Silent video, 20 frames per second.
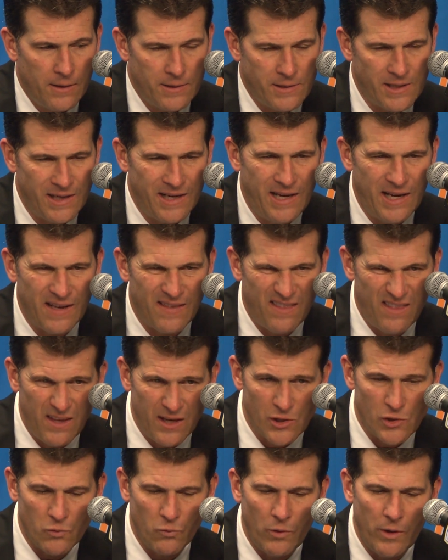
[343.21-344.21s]
to get
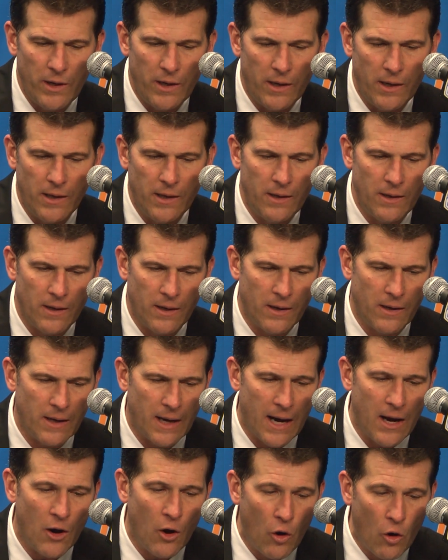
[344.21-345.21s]
this win,
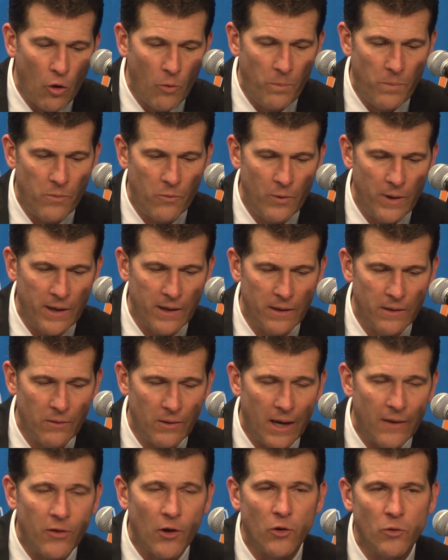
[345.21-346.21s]
I hope we can.
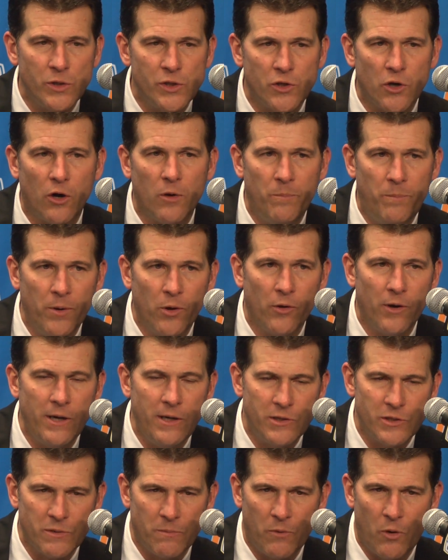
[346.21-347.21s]
I thought we started
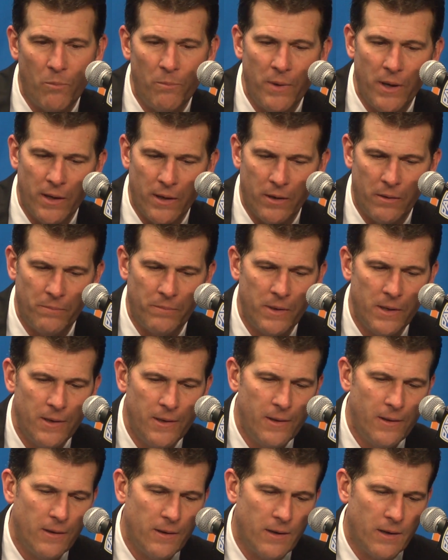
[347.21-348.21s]
building some momentum
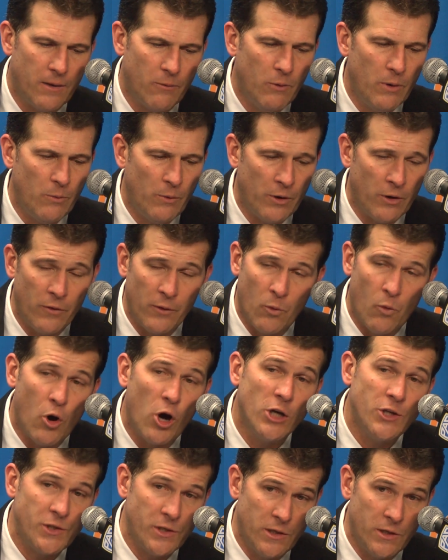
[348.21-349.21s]
when we were on the
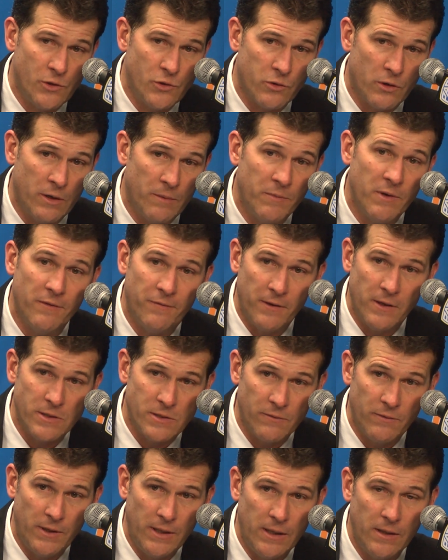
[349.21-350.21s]
Washington trip
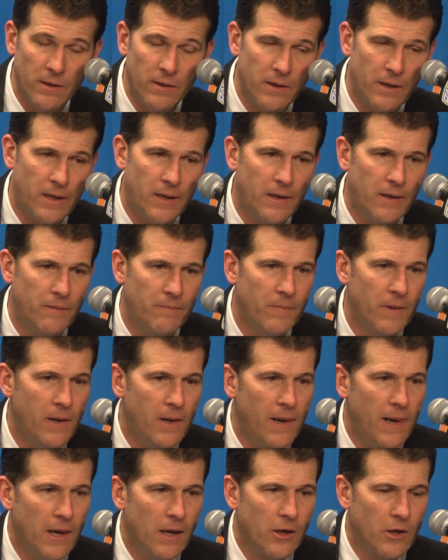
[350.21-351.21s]
defensively.
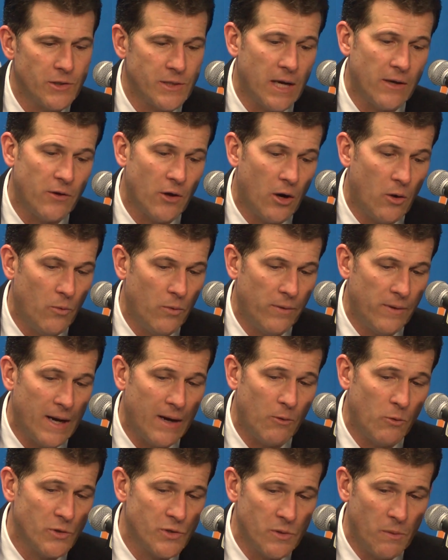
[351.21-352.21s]
Because I thought
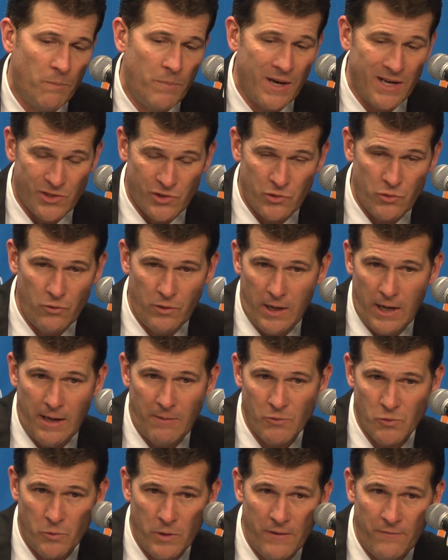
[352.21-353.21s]
that was the best two
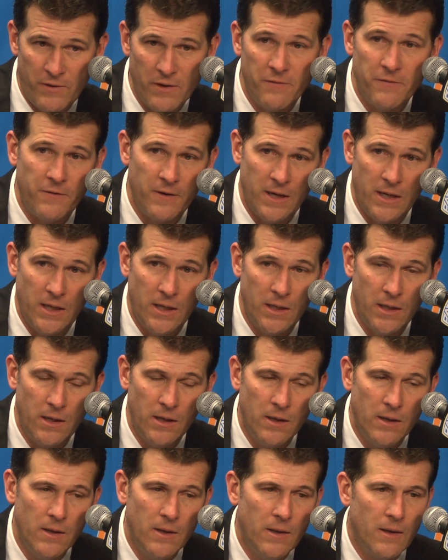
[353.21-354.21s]
games we've defended.
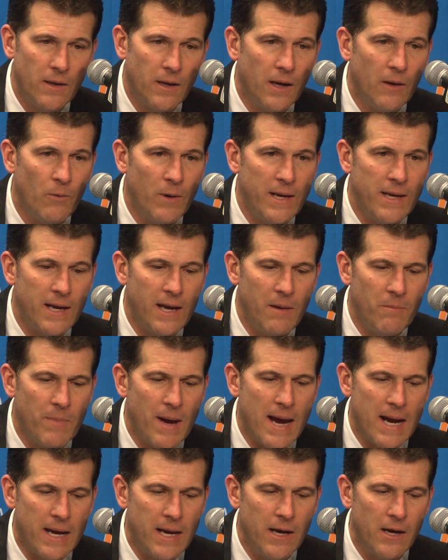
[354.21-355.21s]
And we came
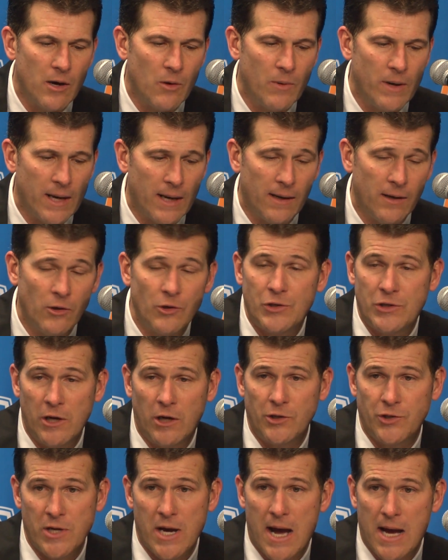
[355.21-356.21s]
back here and we got a little
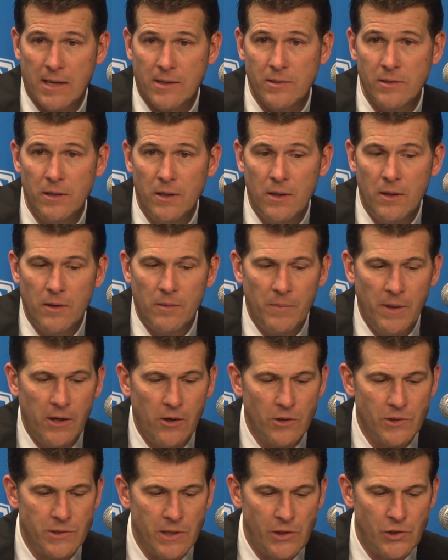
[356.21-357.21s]
shell-shocked
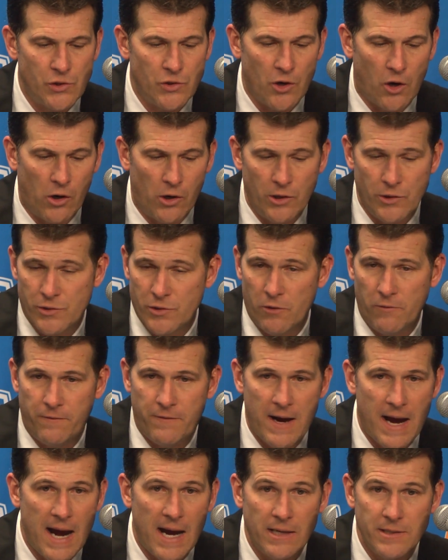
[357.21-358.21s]
because they started so
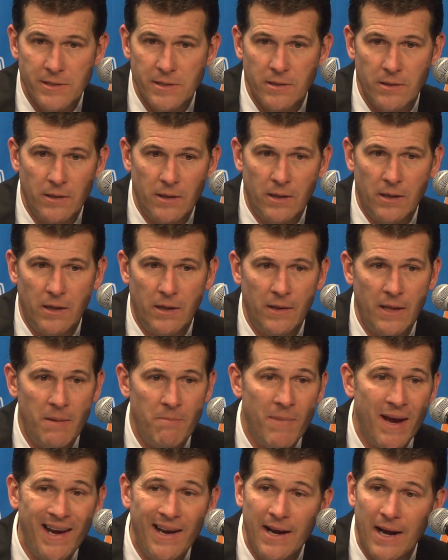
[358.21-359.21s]
fast. They
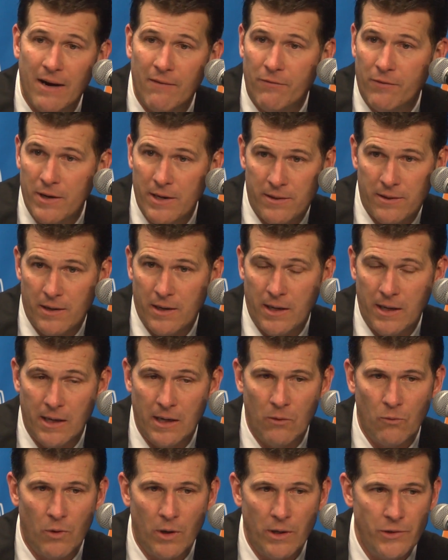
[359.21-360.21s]
made everything.
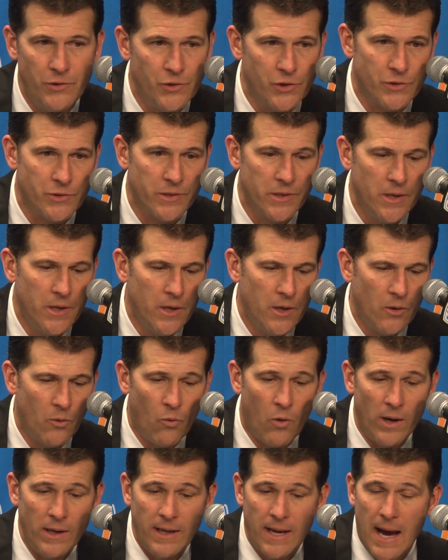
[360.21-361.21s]
And it wasn't just
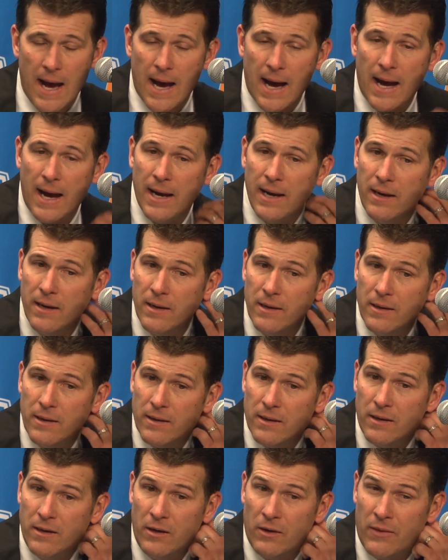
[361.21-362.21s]
one guy.
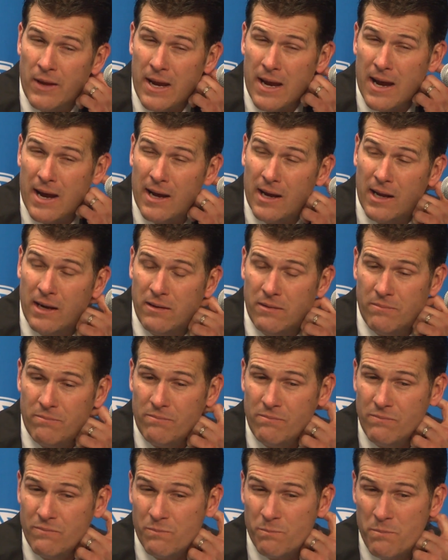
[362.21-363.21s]
You know, they had
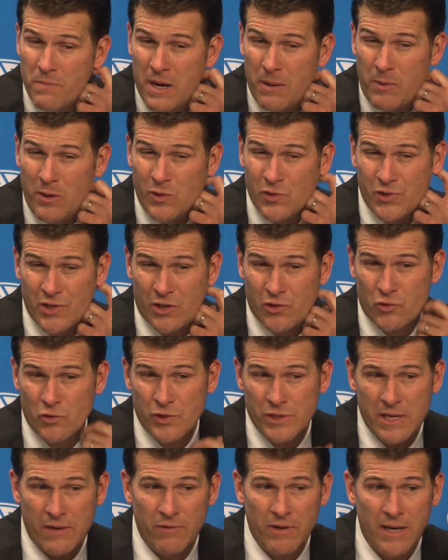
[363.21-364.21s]
maybe six or
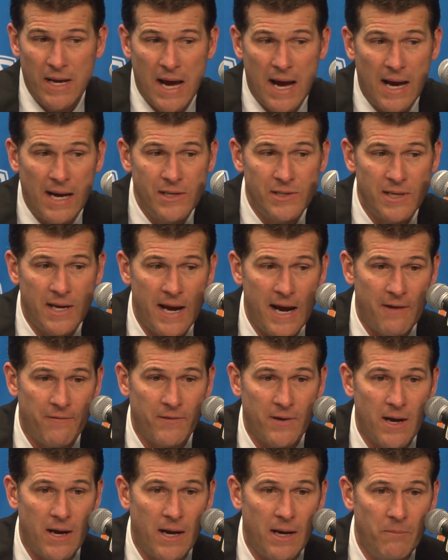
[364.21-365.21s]
seven guys at
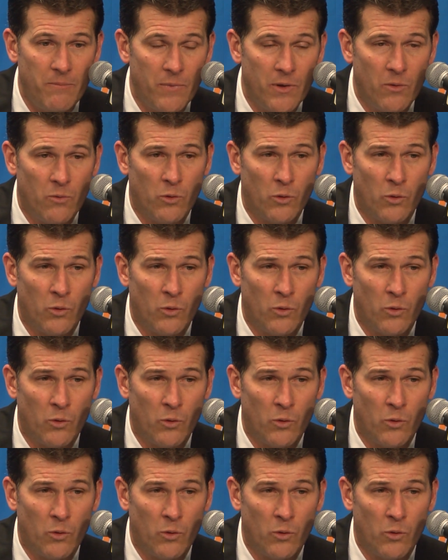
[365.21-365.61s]
halftime that